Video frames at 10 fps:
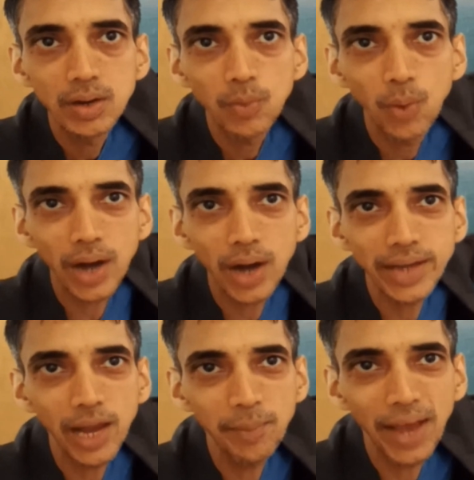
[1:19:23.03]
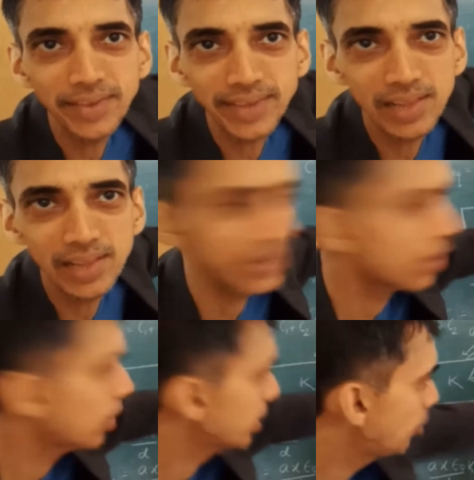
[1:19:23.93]
Work done by cell
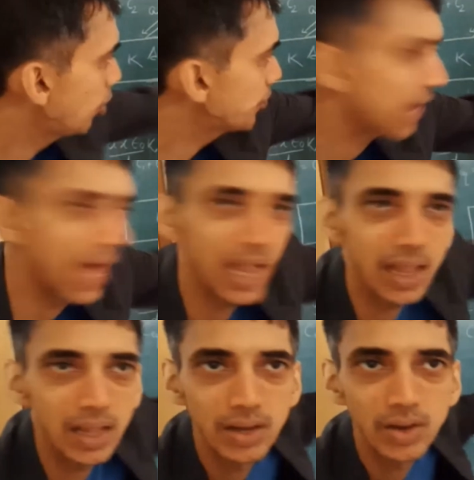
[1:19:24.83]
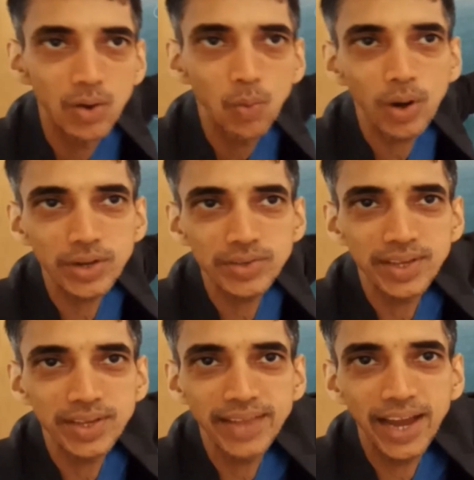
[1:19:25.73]
0, remove cell. What is
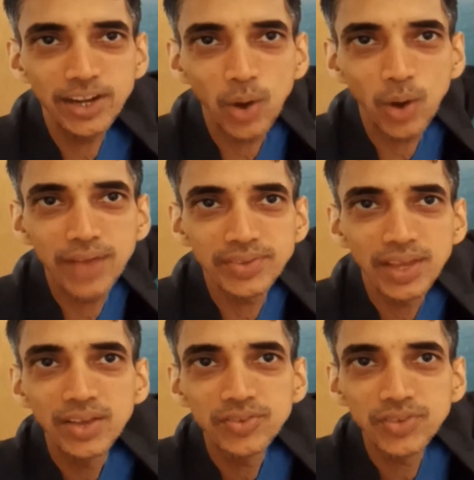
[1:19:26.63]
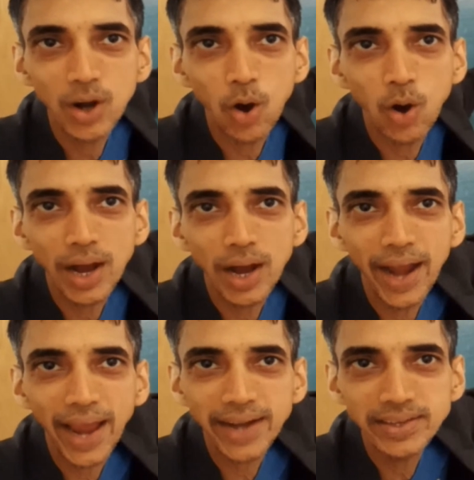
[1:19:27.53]
this then to us? 0,
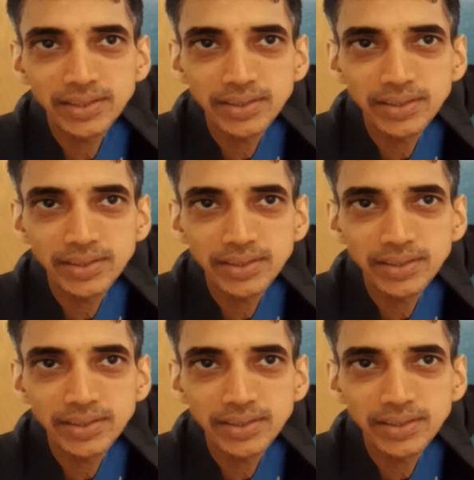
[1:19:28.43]
correct?